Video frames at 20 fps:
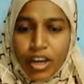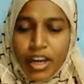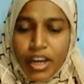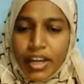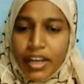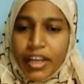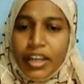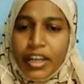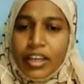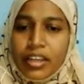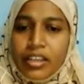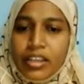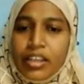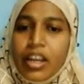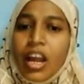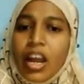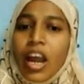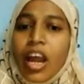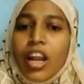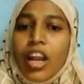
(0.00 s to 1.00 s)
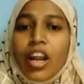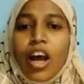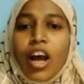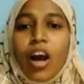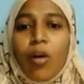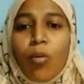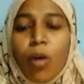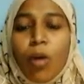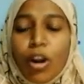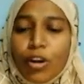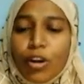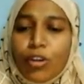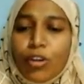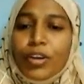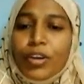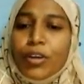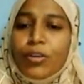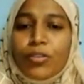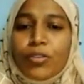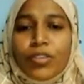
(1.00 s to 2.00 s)
data and what do
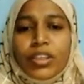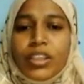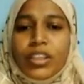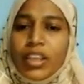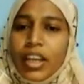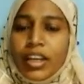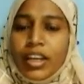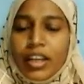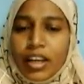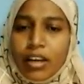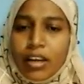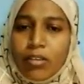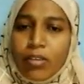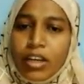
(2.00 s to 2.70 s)
we do with data.